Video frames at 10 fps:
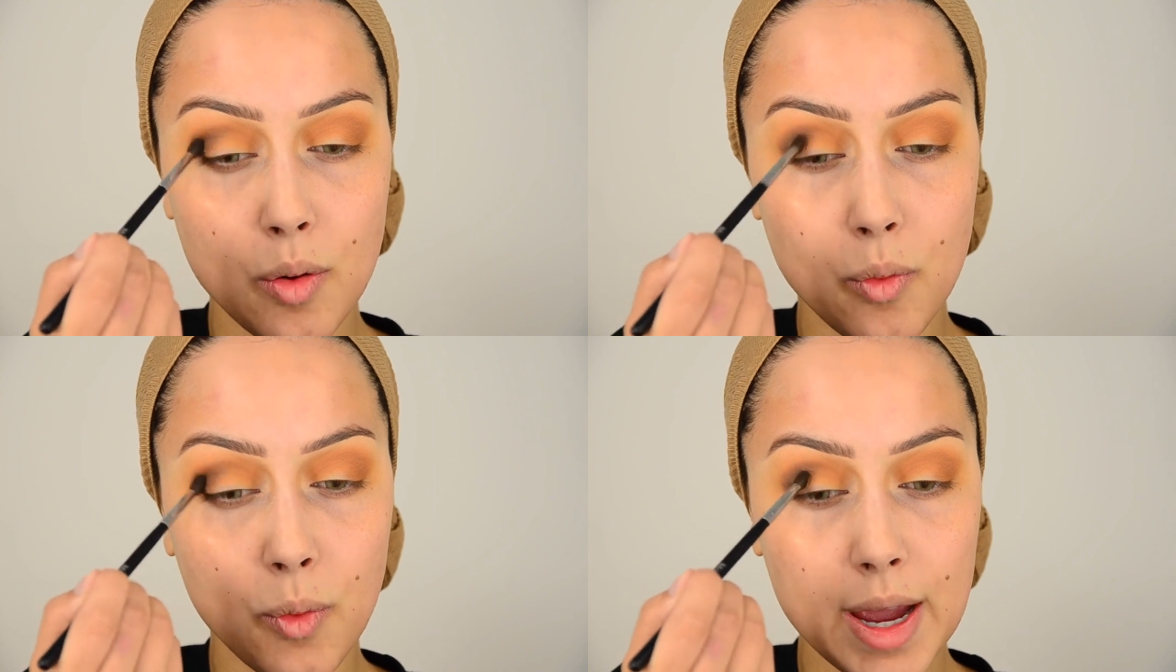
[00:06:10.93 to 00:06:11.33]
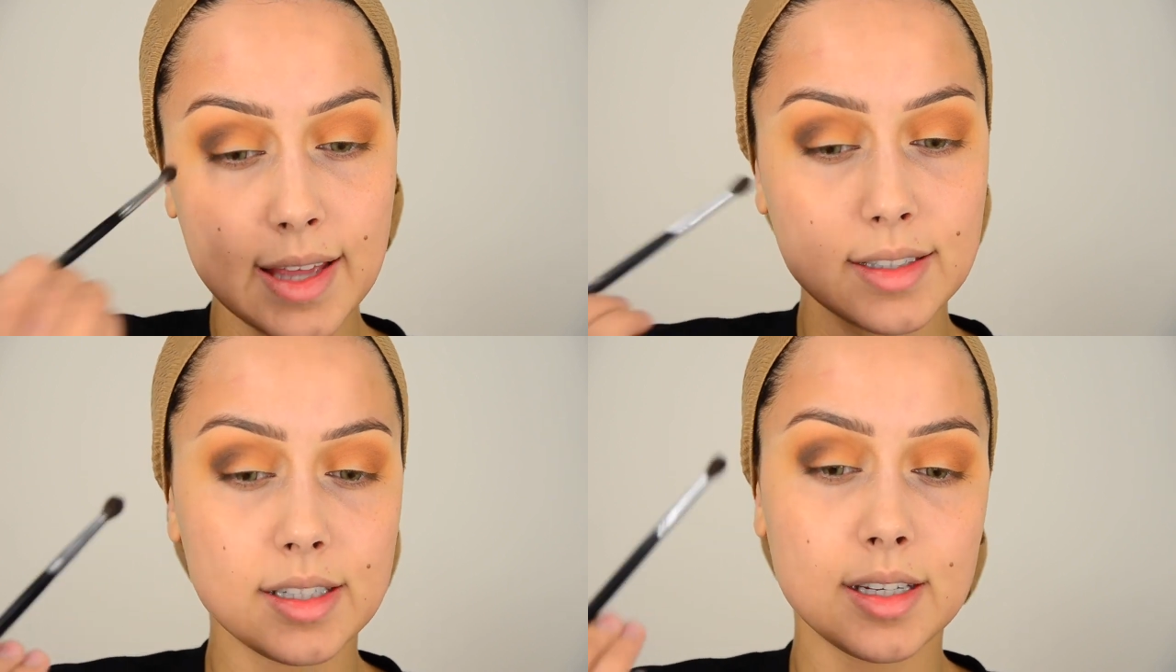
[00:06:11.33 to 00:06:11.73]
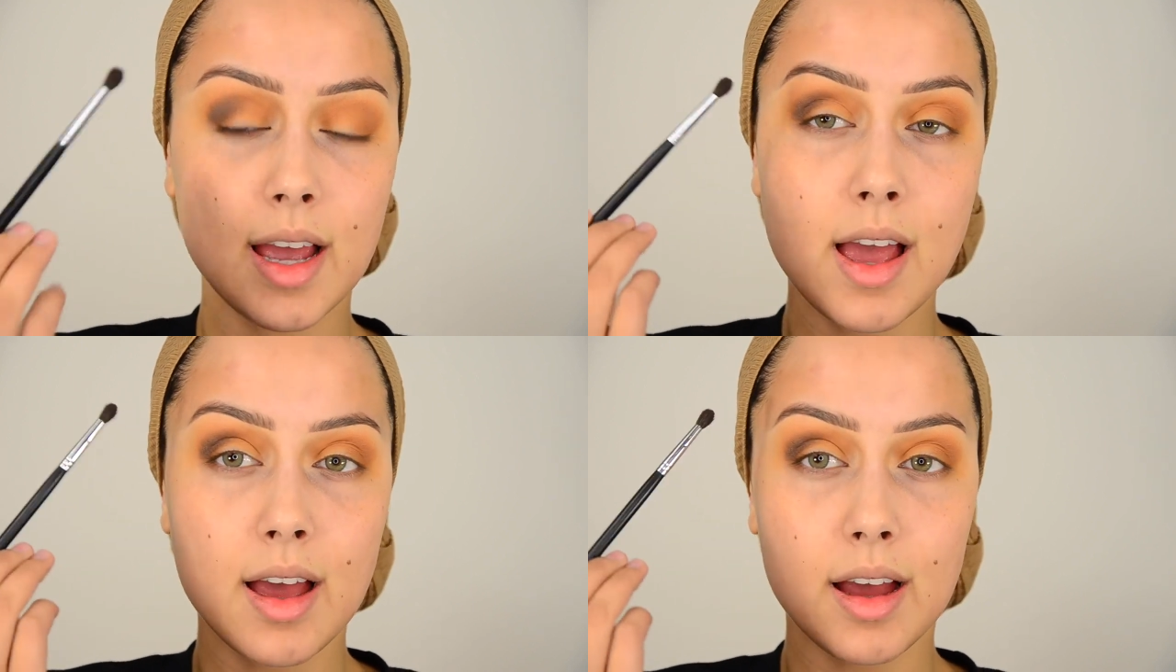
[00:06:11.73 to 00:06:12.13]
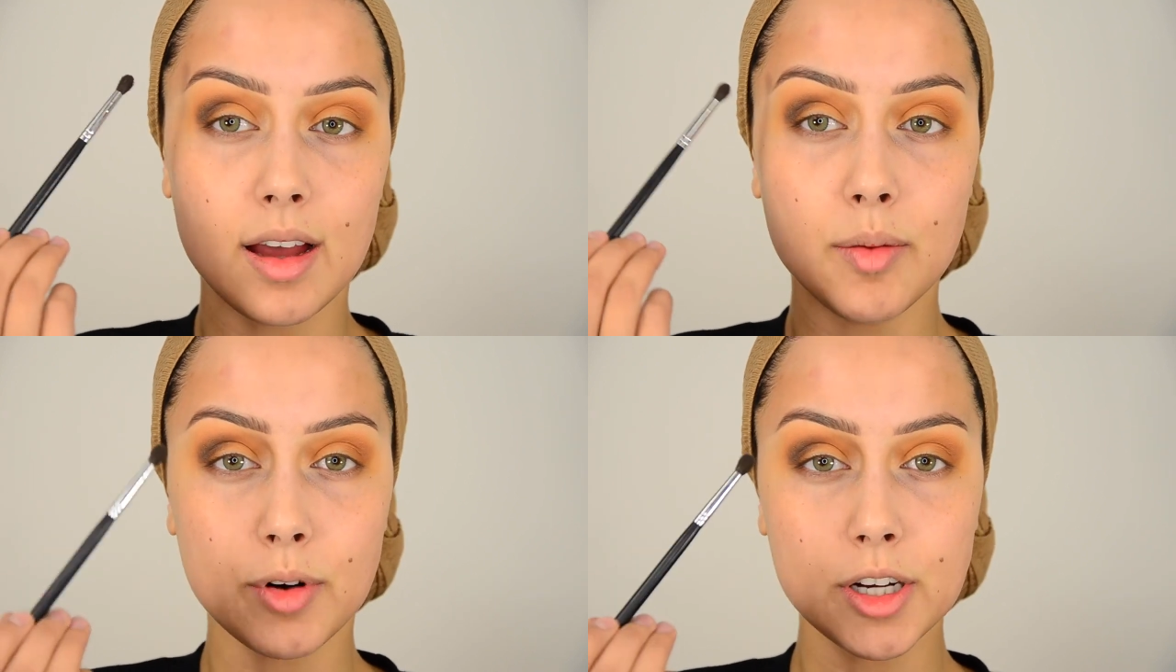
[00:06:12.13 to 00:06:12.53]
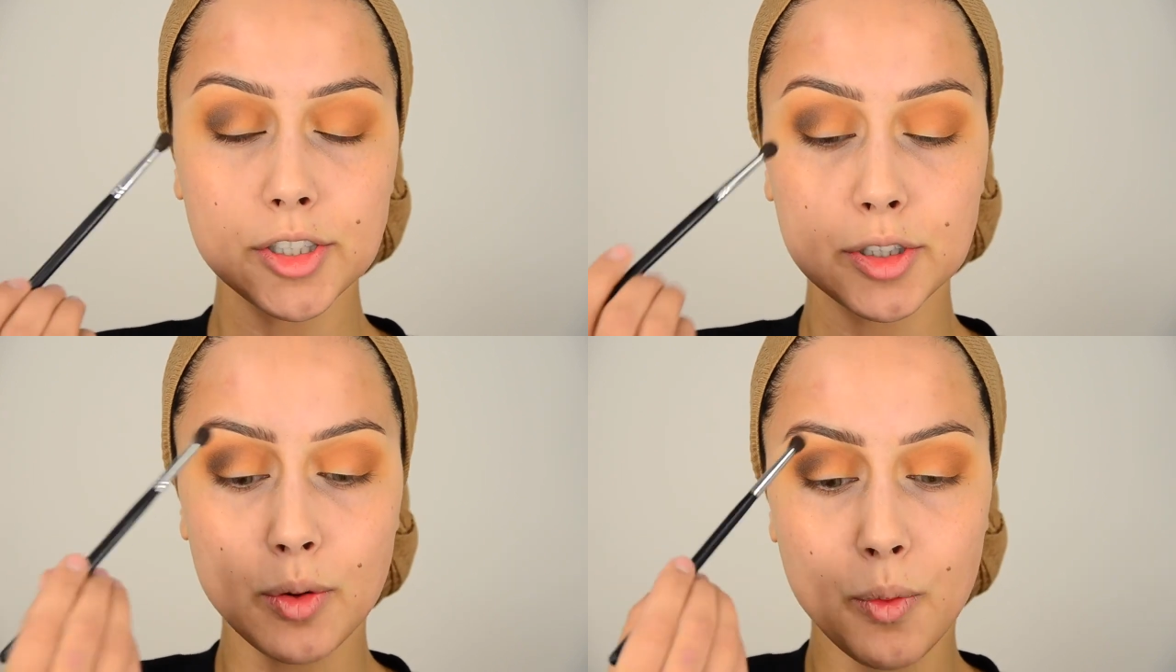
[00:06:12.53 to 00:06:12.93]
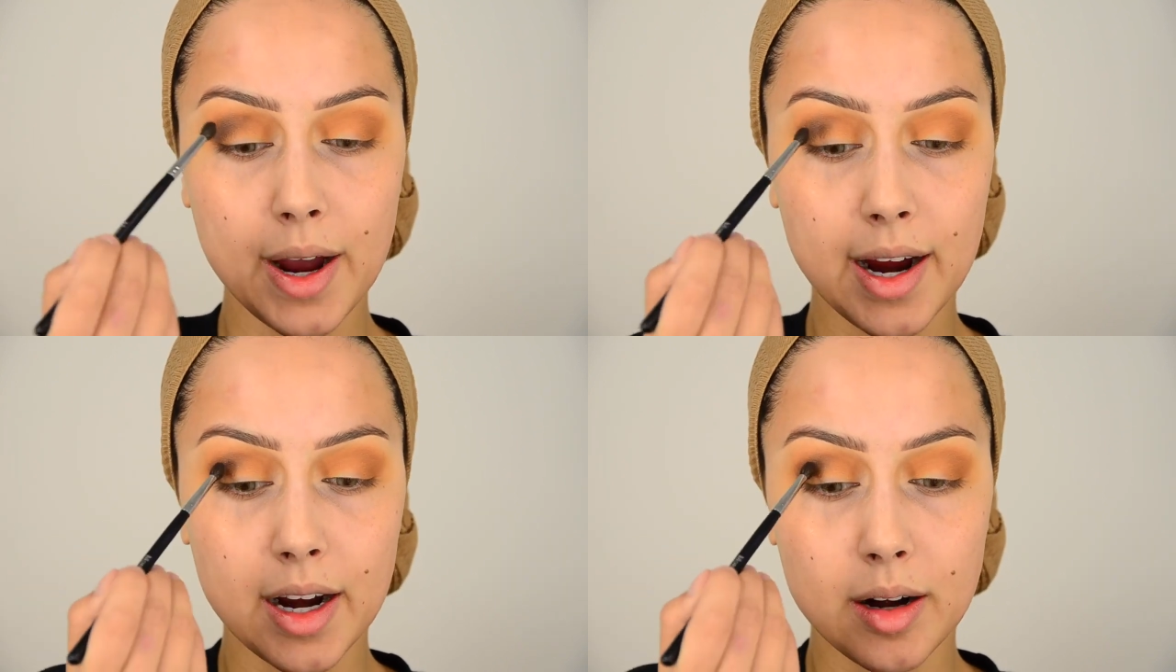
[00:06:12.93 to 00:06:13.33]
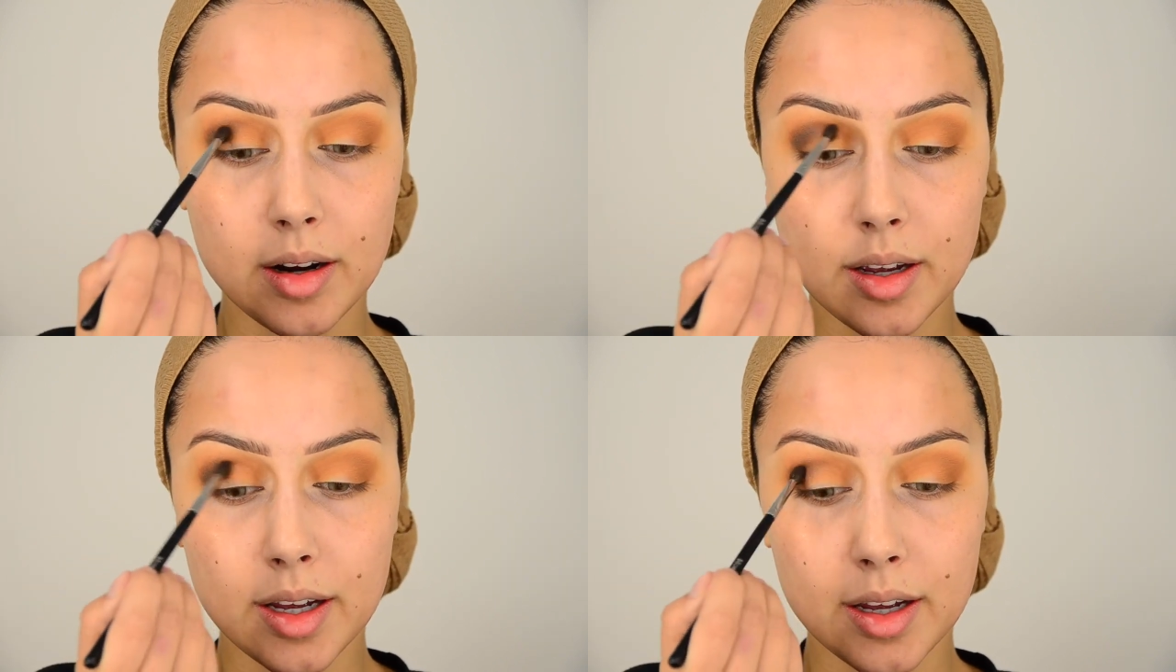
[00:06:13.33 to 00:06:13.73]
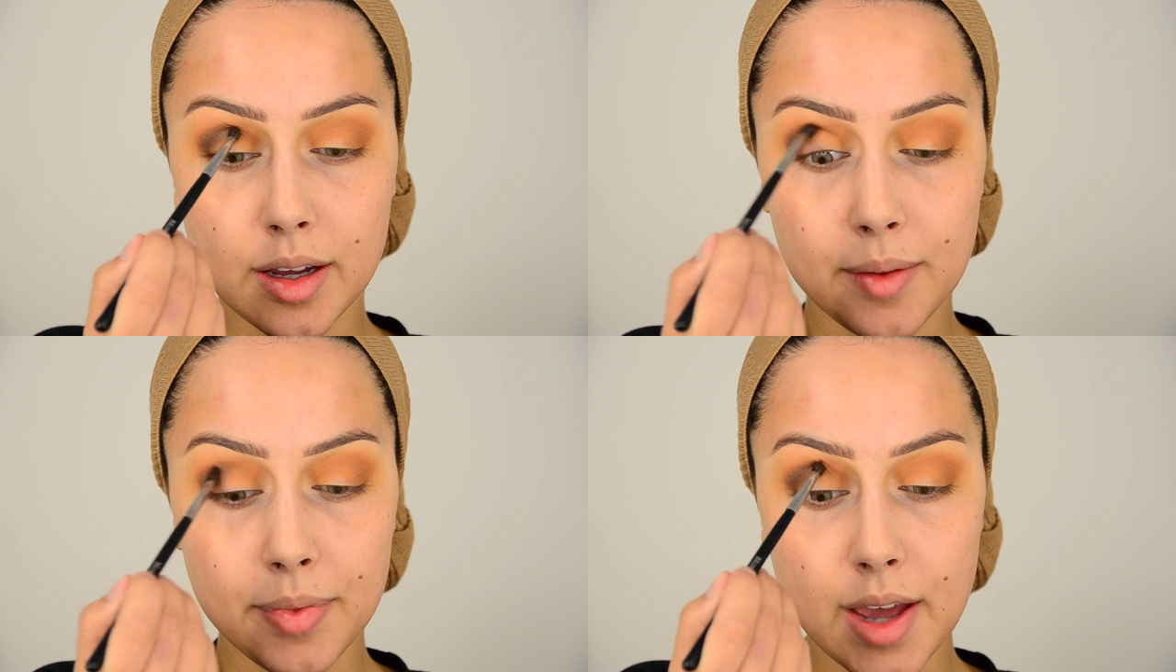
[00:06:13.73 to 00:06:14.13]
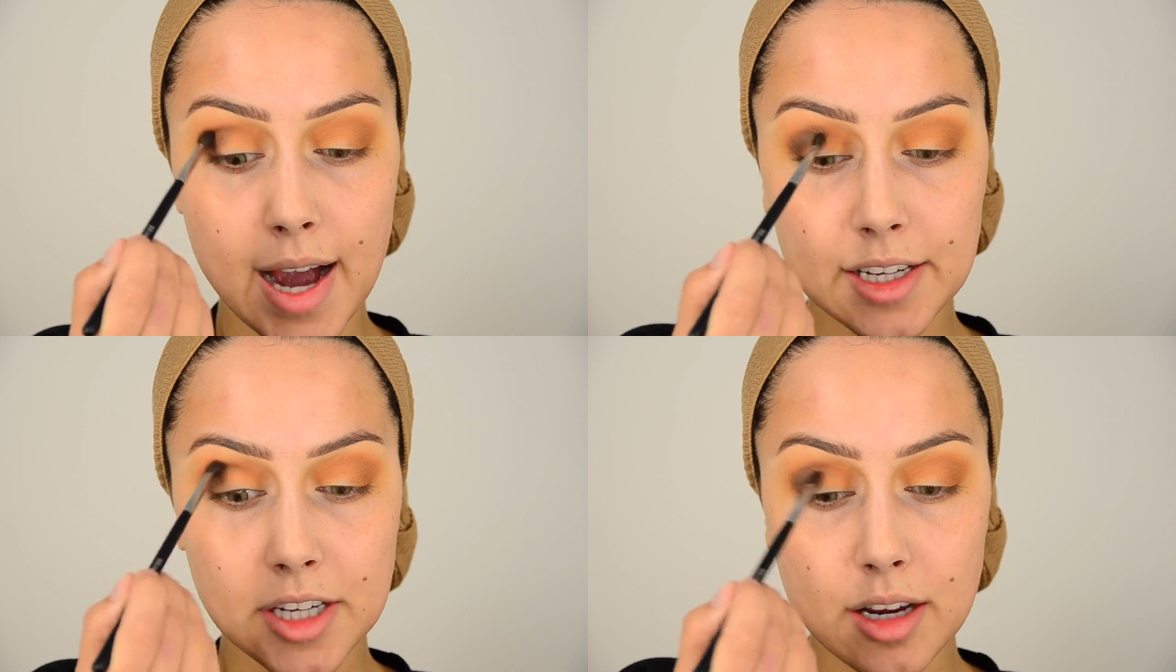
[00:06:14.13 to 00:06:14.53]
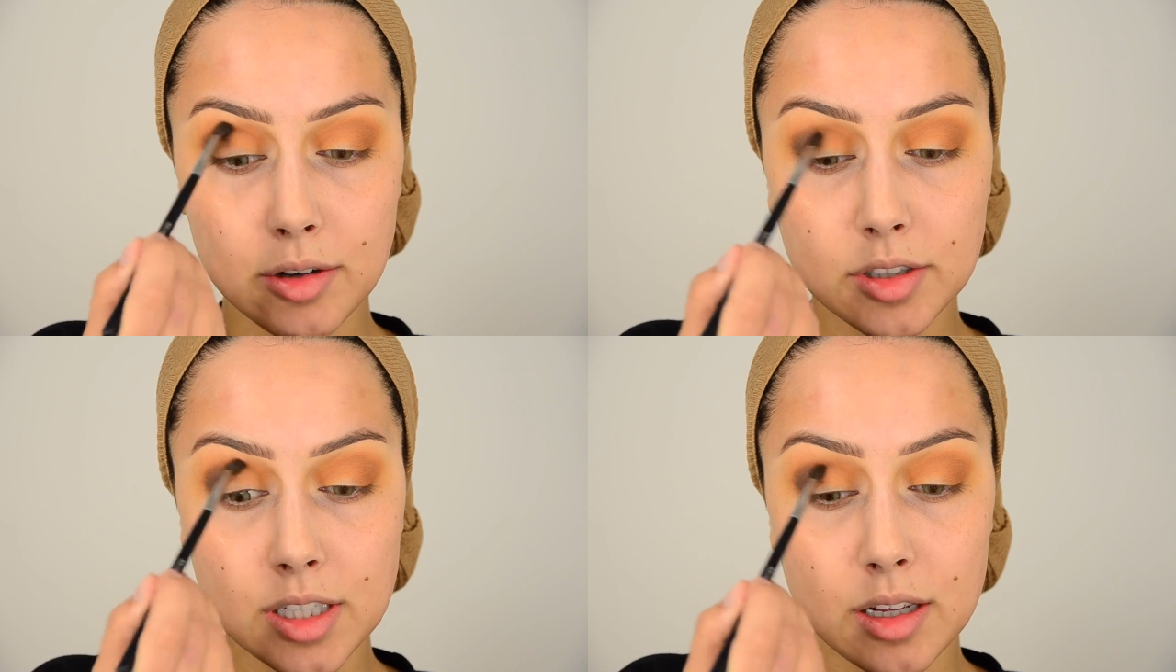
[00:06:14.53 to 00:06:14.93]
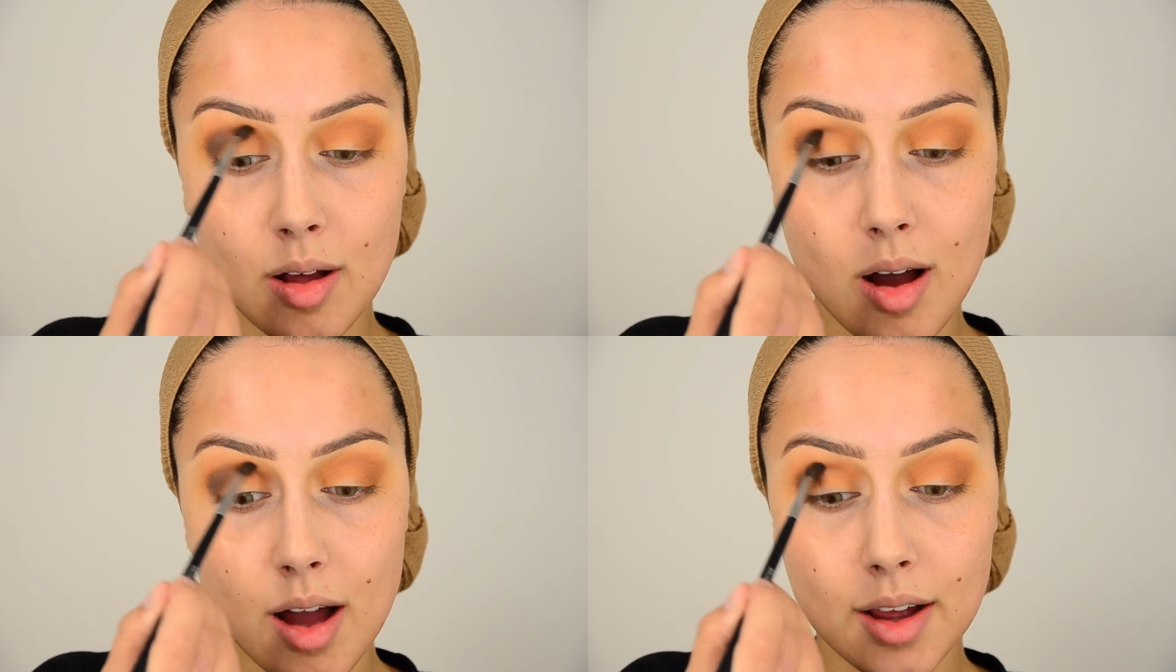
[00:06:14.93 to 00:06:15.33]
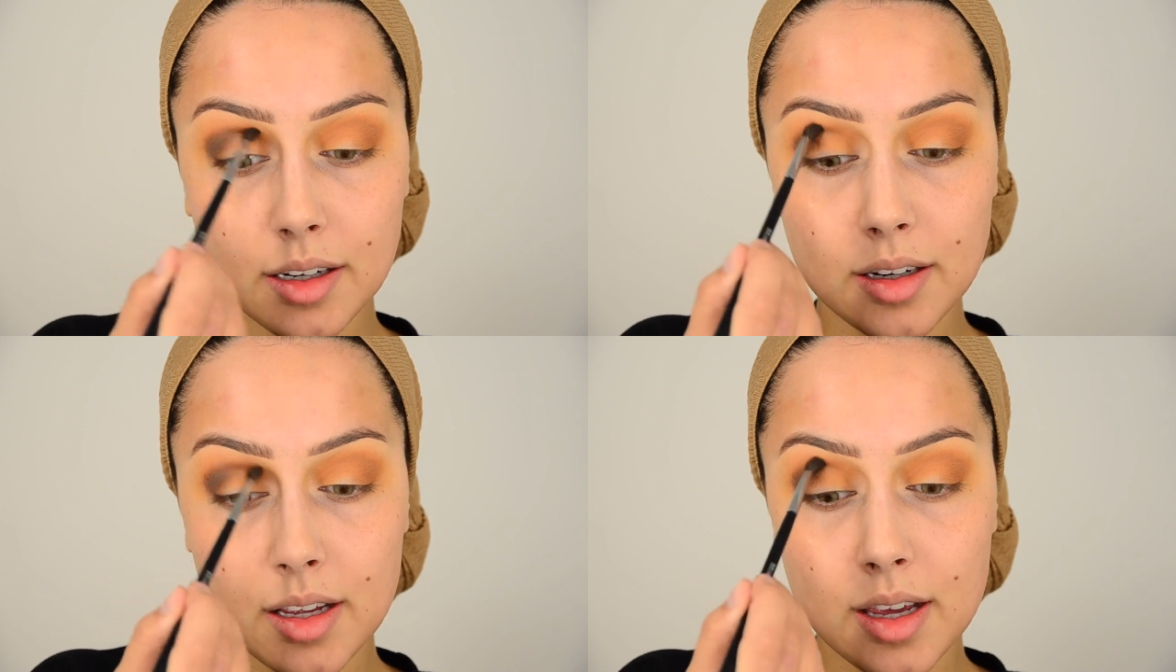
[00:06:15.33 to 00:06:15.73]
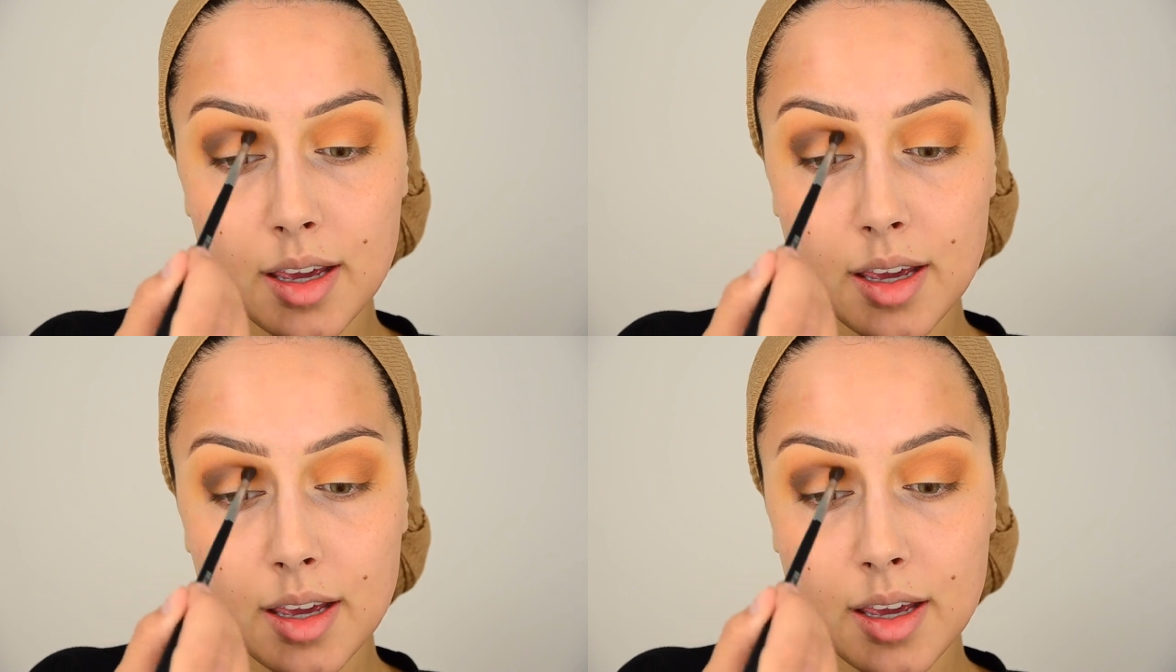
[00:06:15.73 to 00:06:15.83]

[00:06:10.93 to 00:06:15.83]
with a brush where eyeshadow is still on.